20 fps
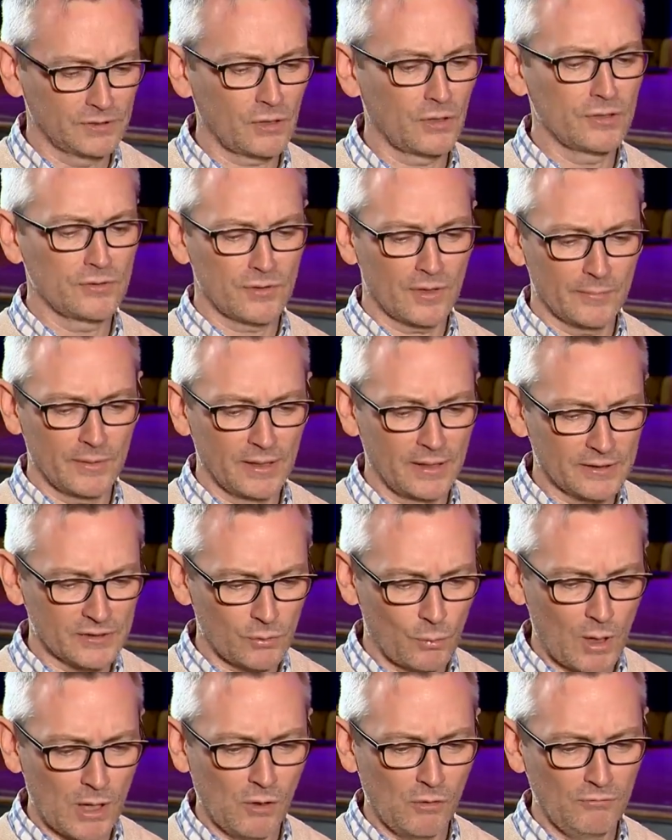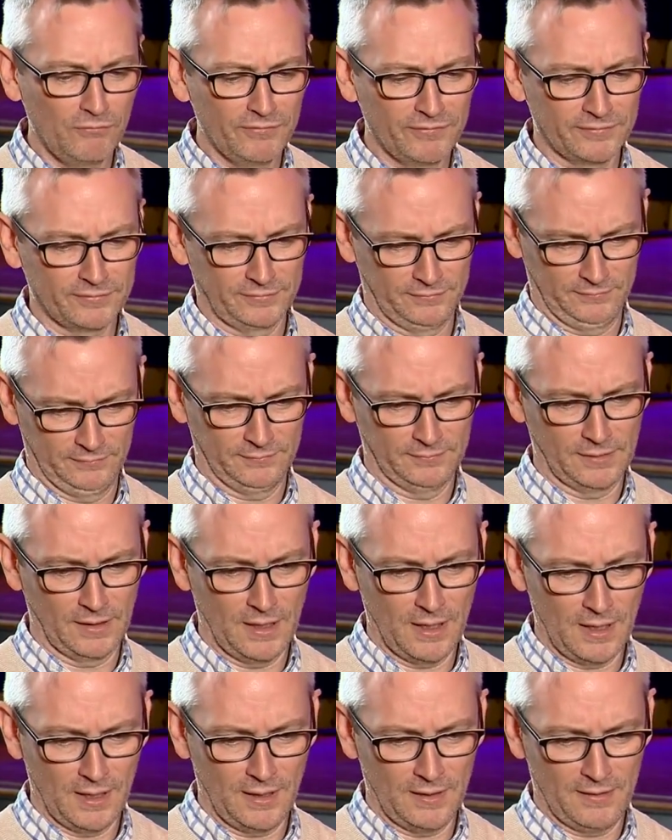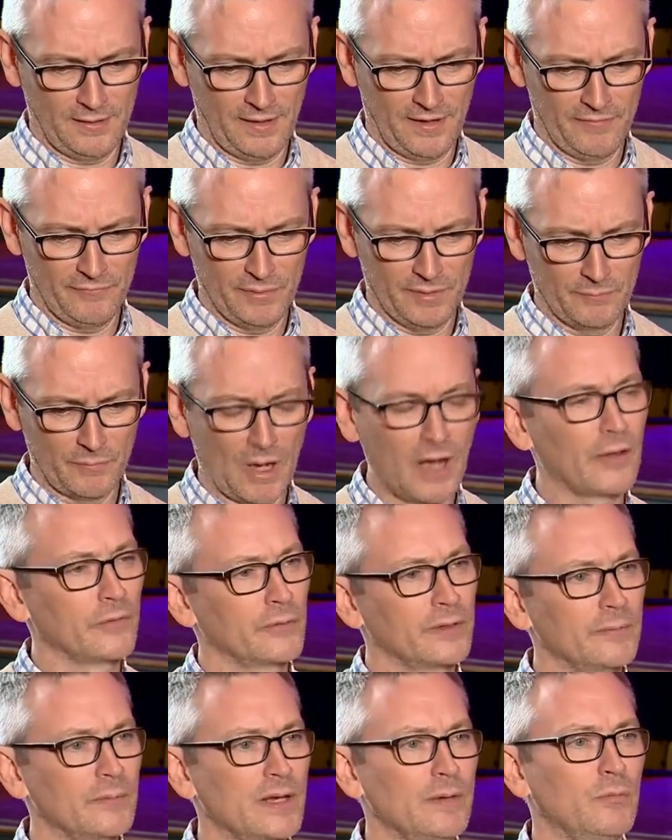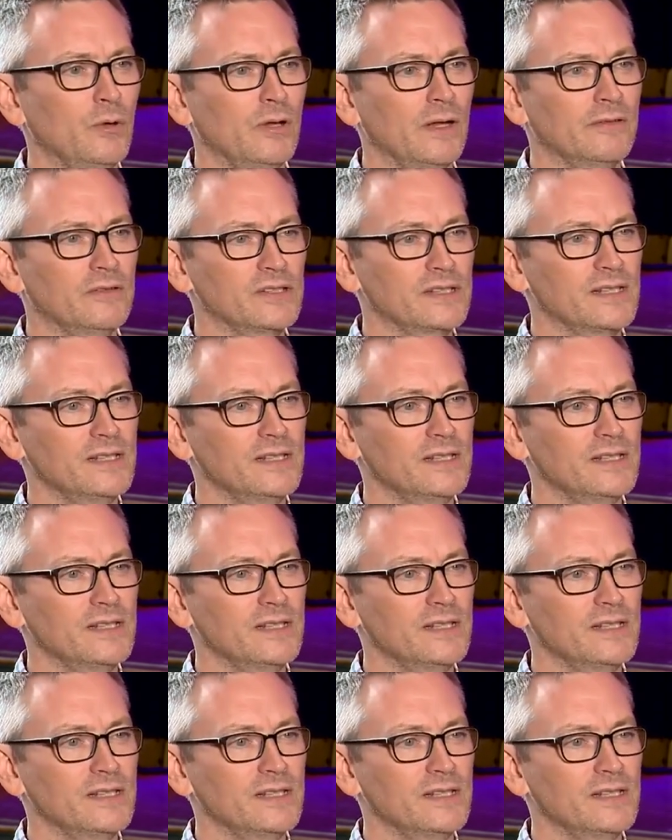Started drumming at 12. Uh, I've been bothering people ever